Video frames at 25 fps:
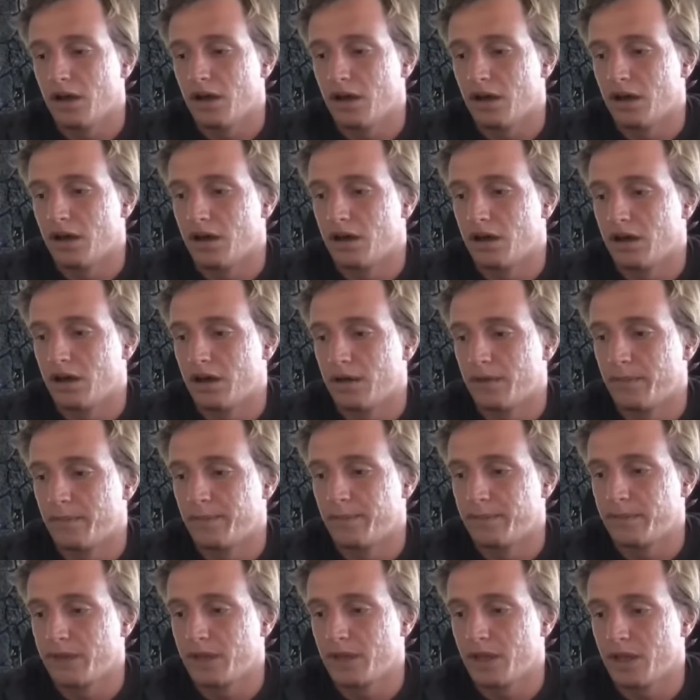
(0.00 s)
Um,
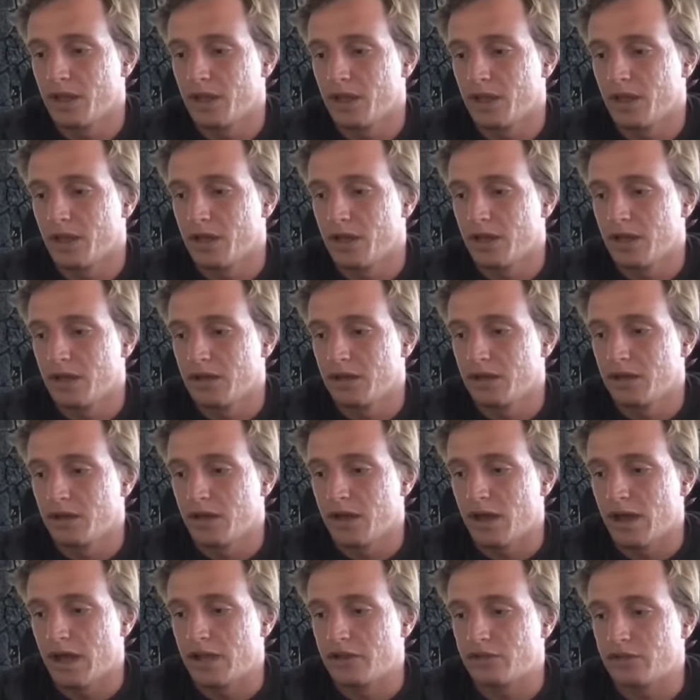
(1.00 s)

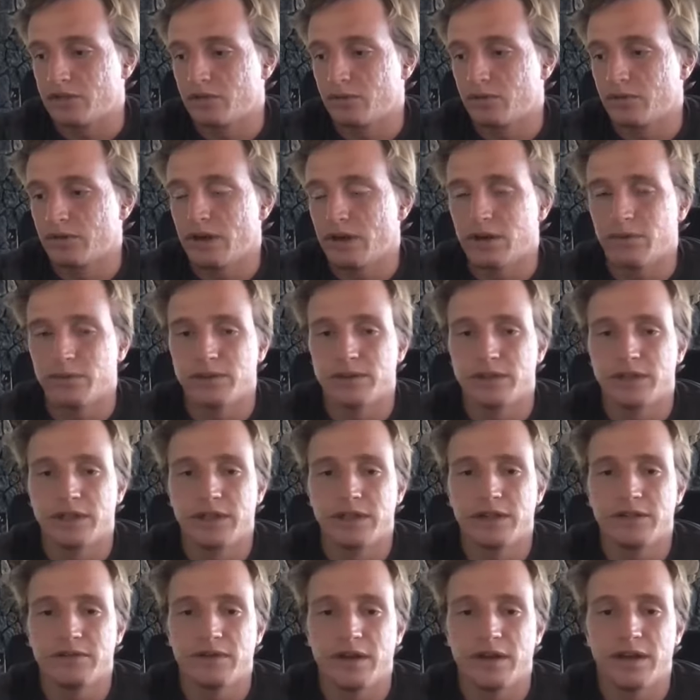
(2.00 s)
as to where I would
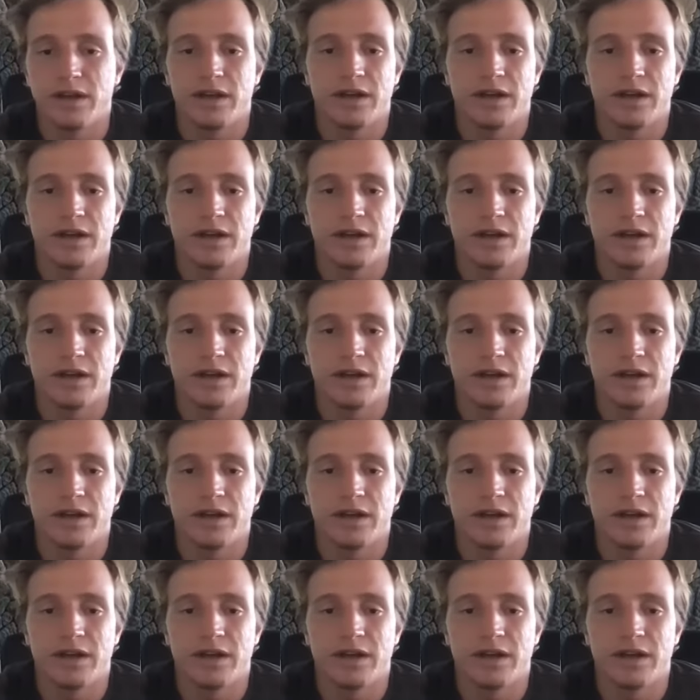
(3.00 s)
live, I,